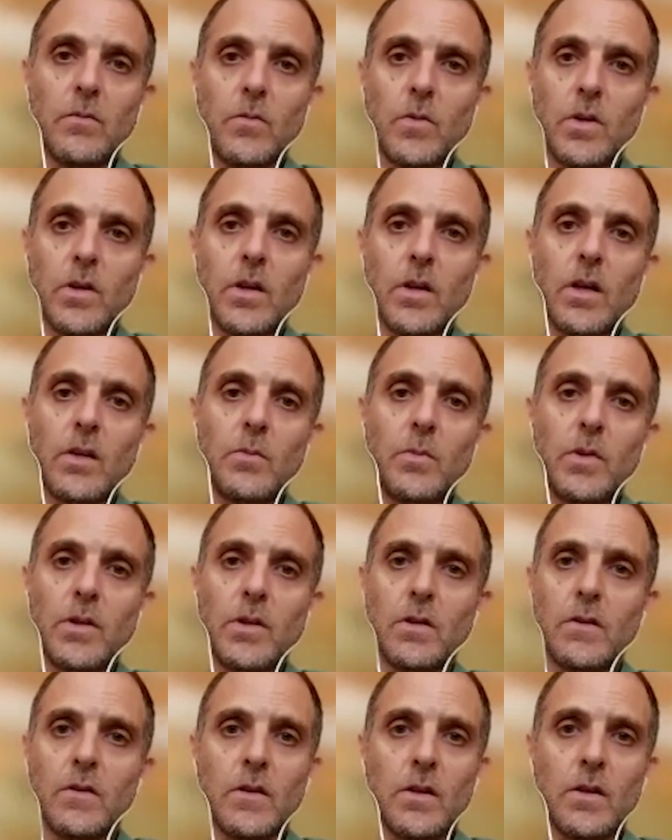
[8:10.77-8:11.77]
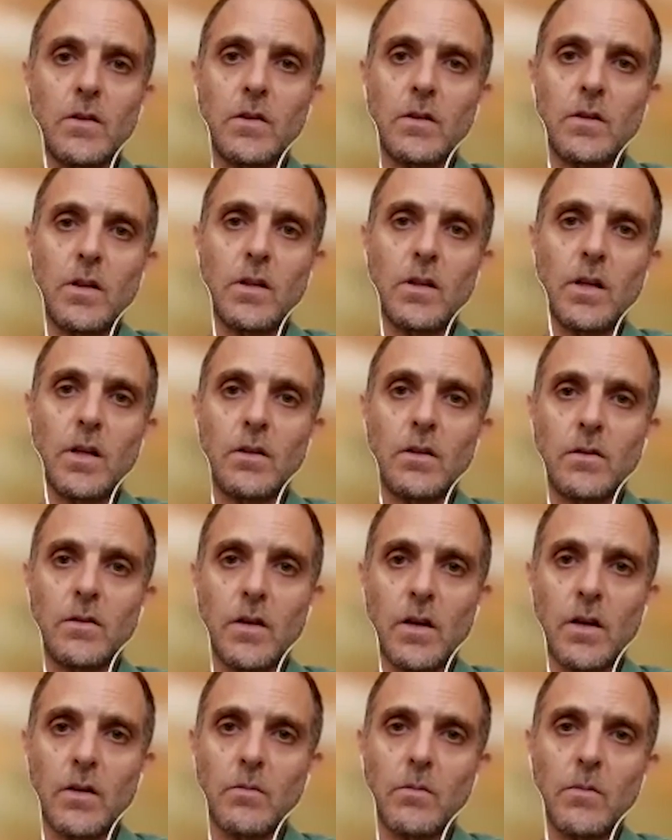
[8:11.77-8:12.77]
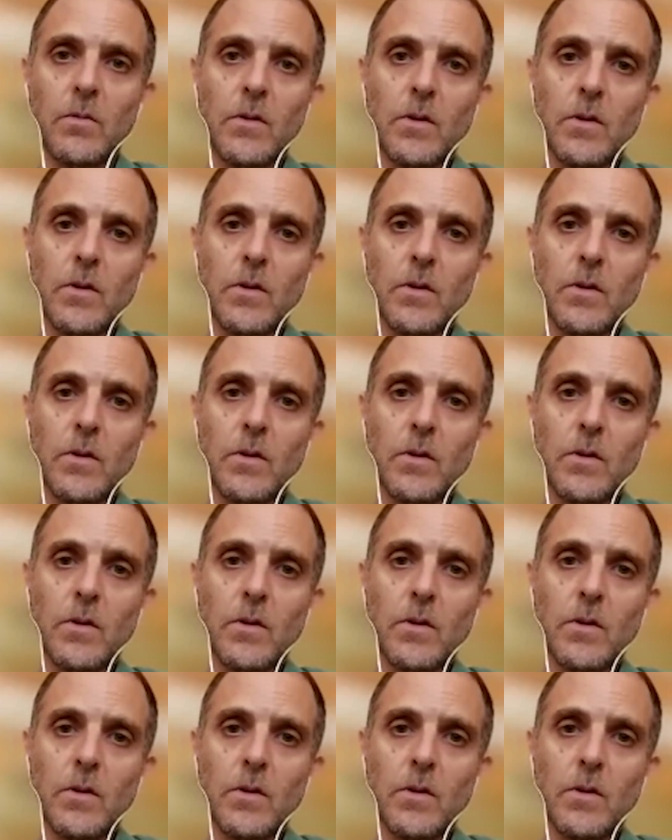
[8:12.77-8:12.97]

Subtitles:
We can't be deserted another time.